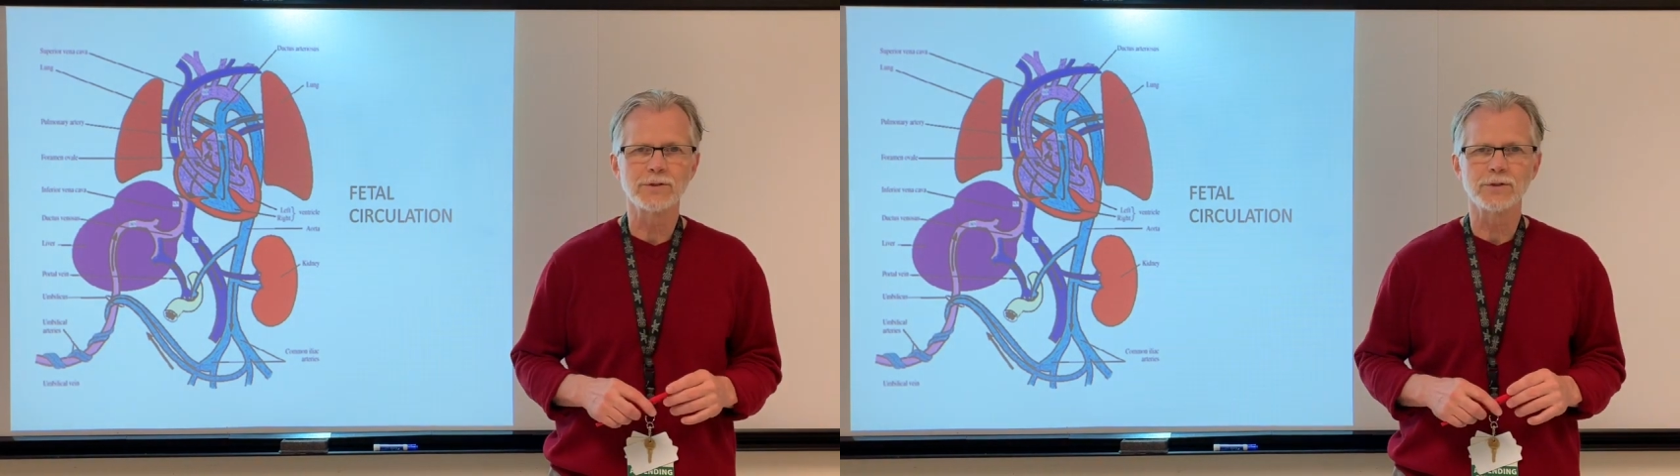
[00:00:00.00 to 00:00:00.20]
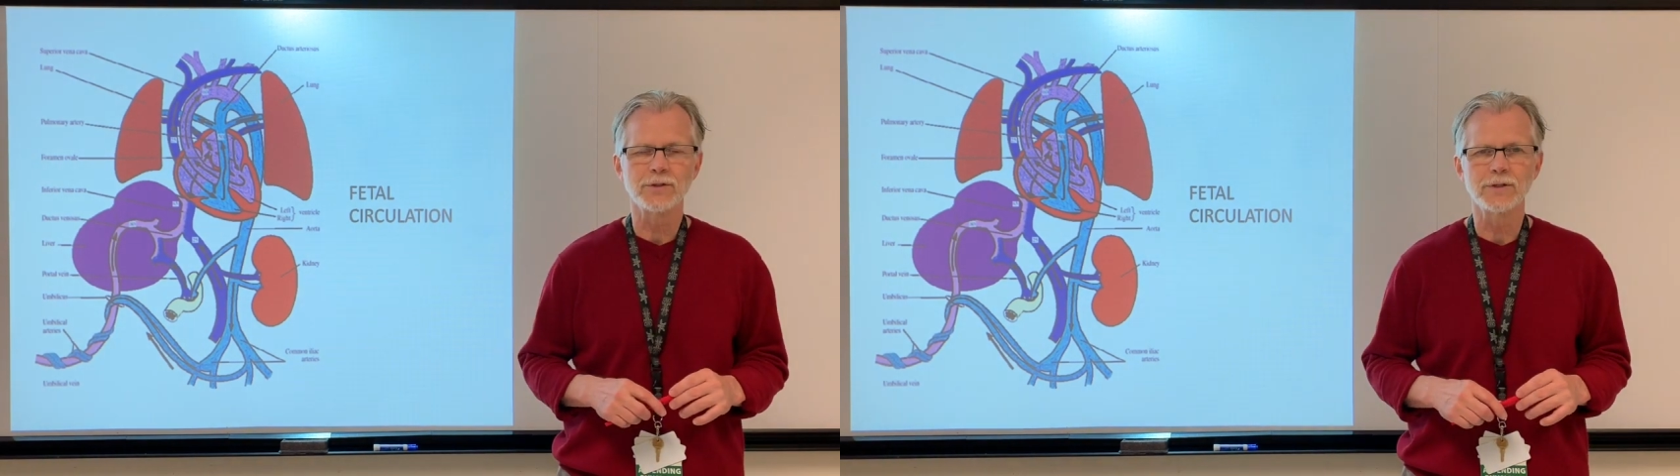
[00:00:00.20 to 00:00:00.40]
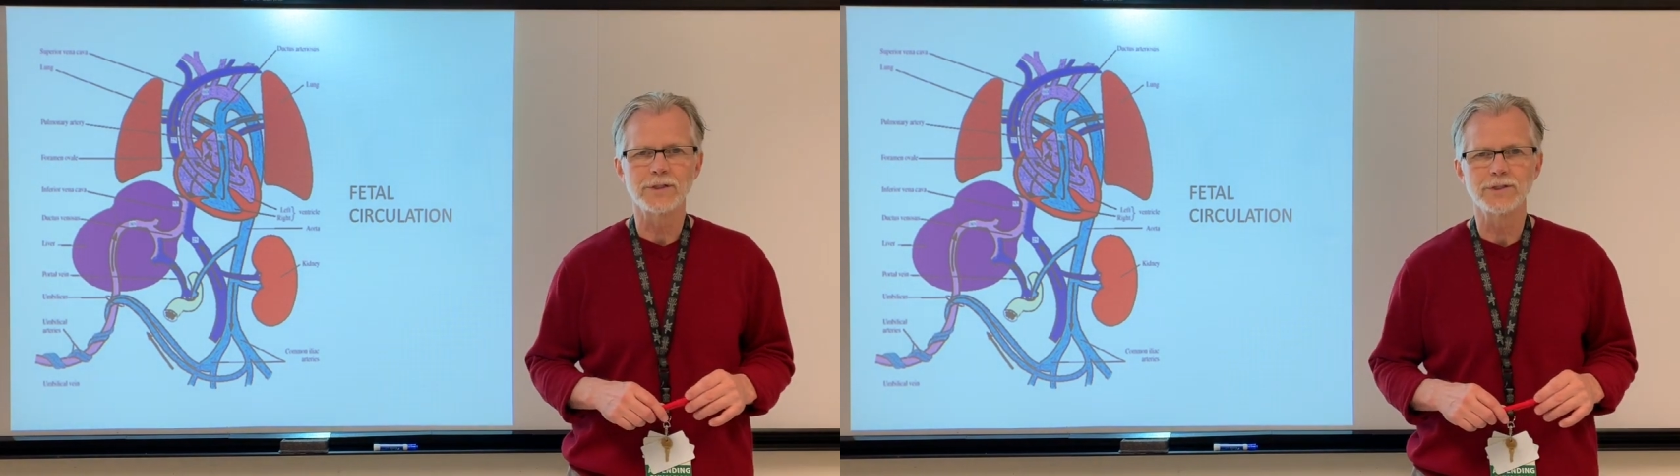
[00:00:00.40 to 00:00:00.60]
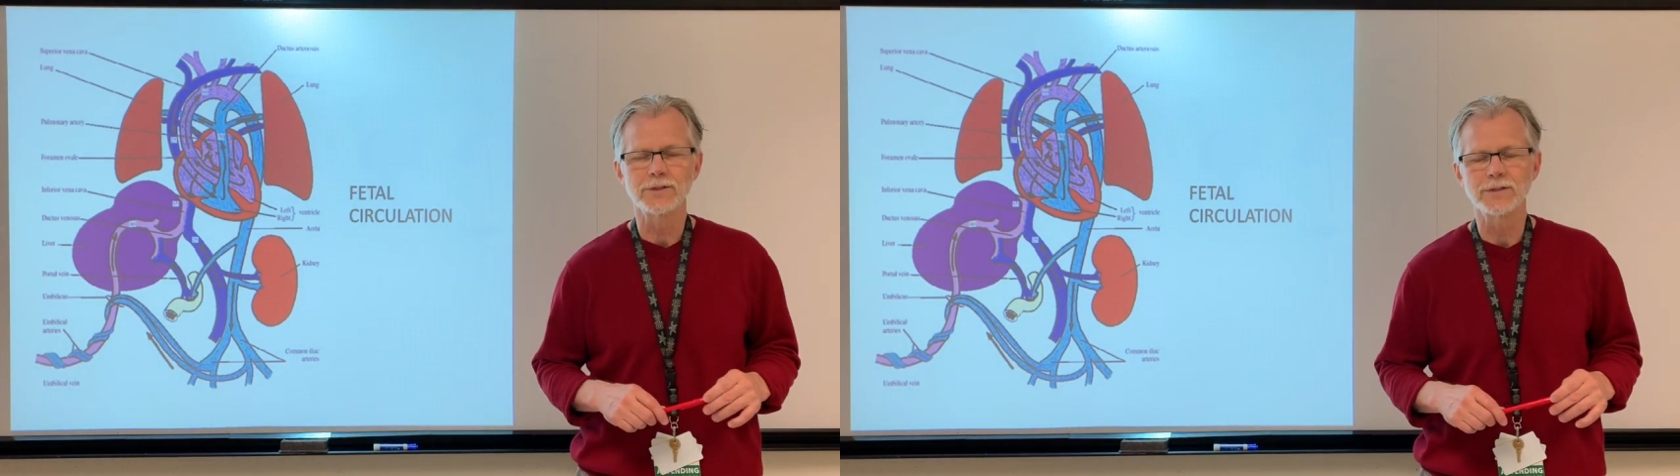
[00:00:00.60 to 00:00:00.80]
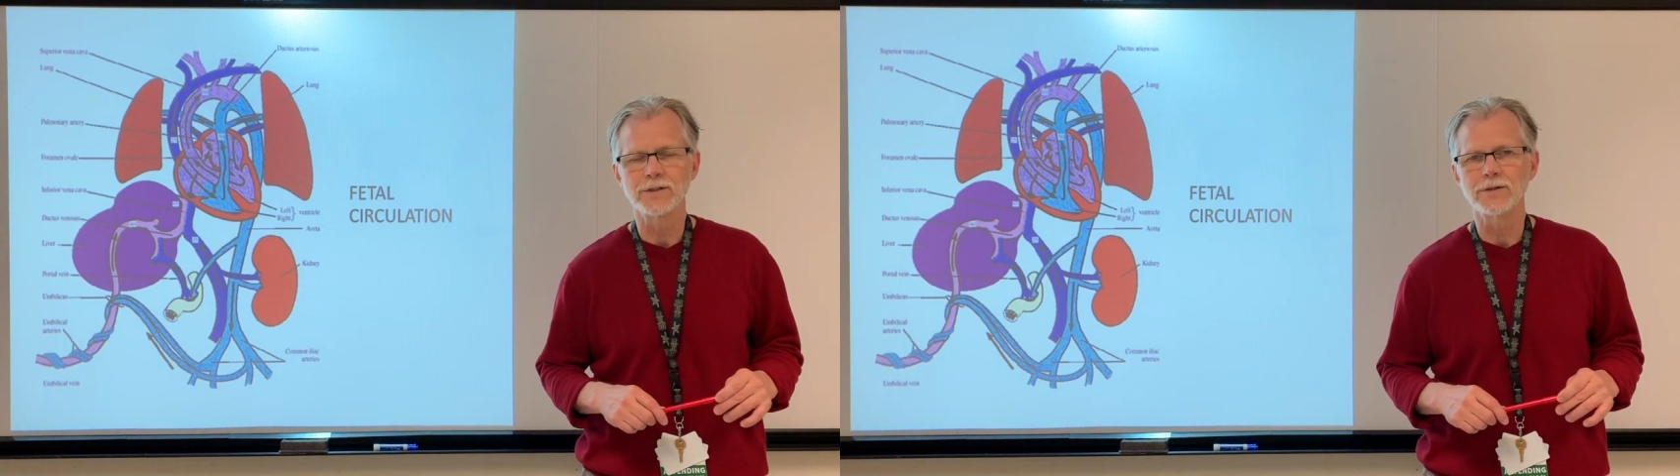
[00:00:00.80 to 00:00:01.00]

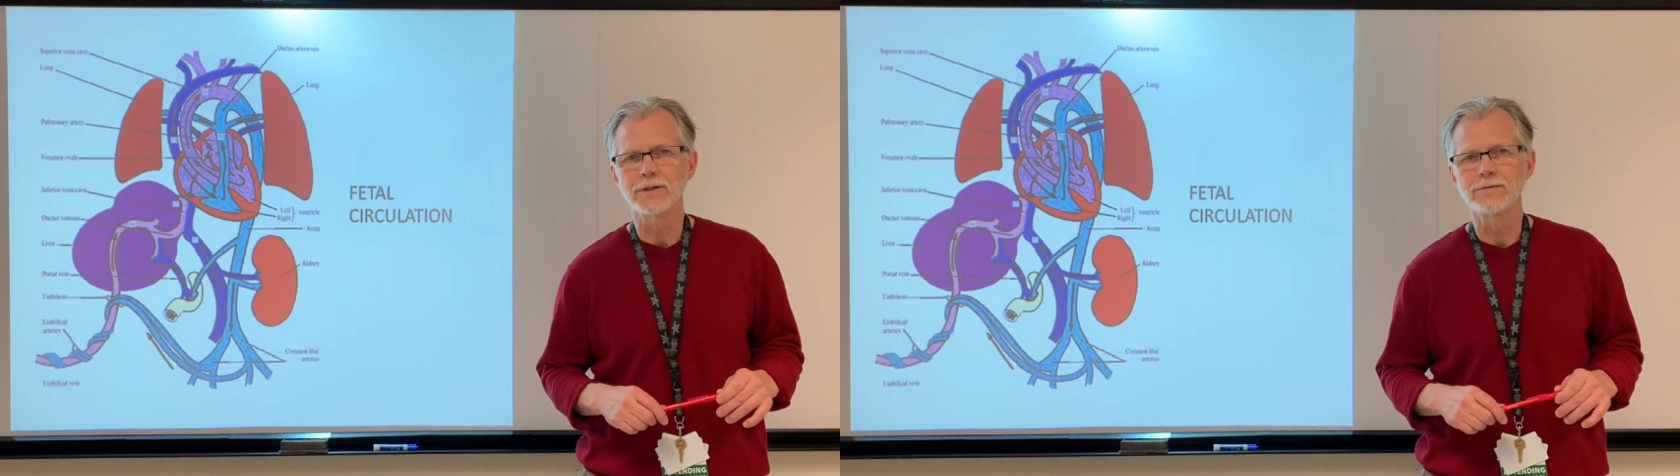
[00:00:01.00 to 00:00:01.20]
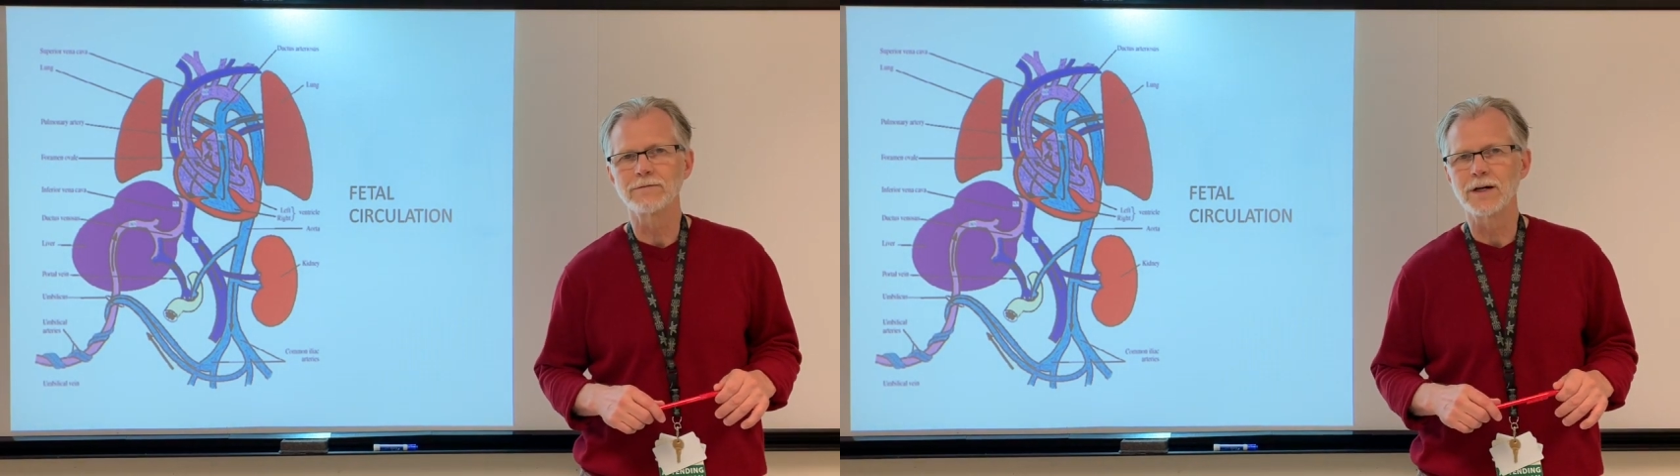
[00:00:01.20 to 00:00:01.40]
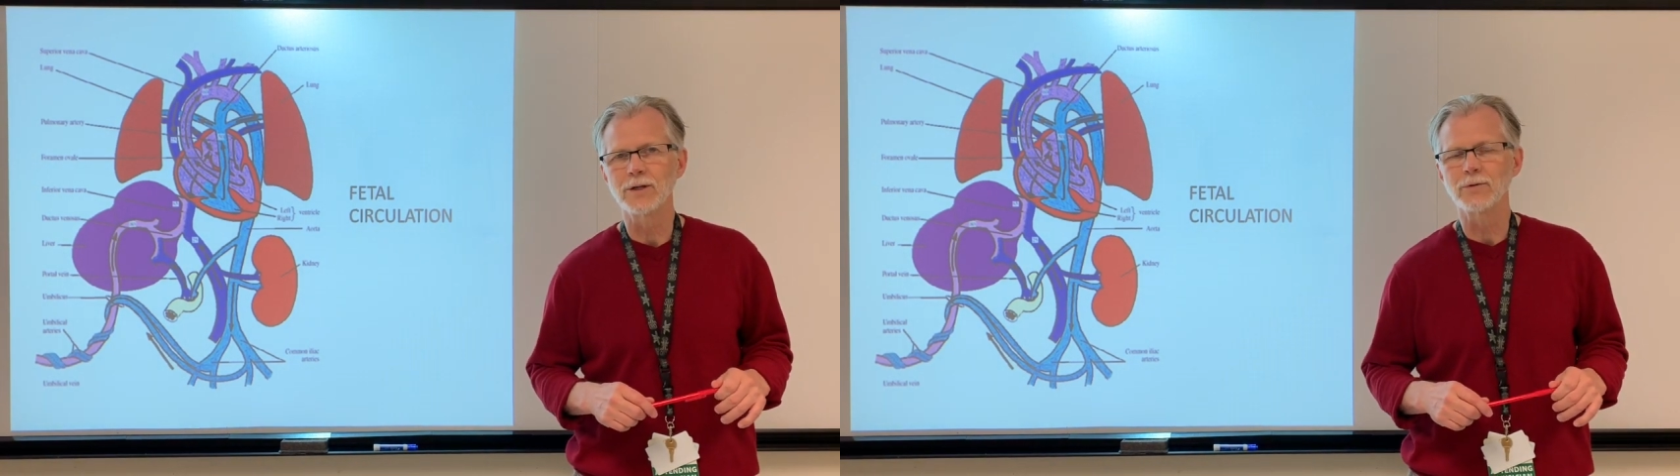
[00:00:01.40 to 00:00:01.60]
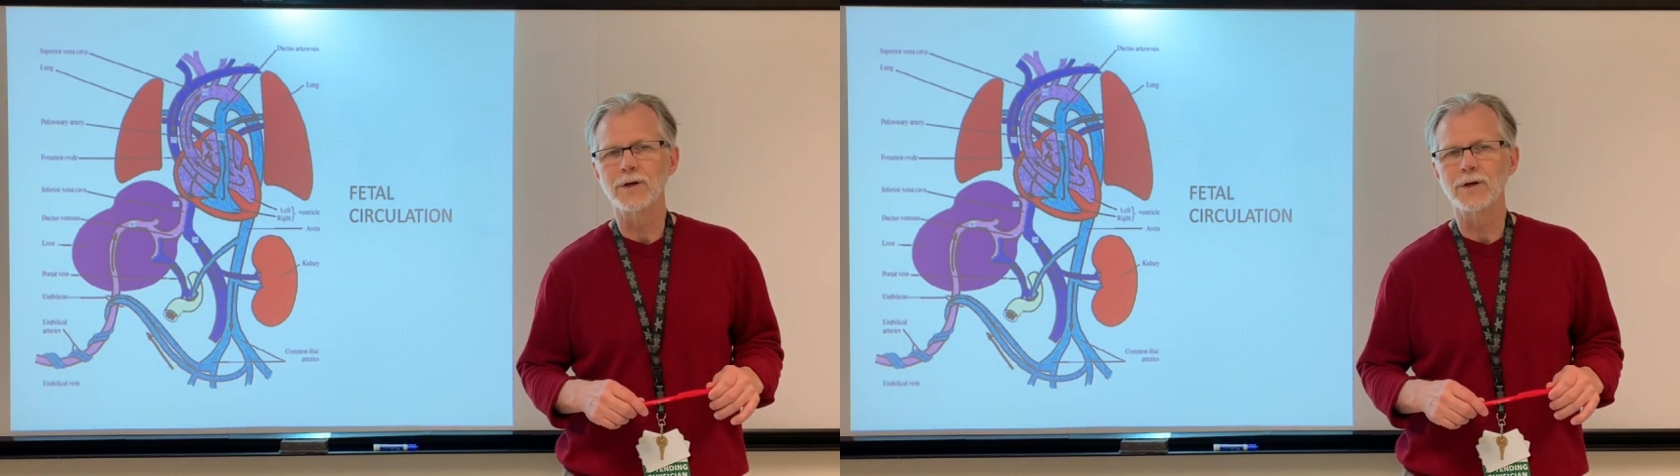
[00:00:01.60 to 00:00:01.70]
circulation and then follow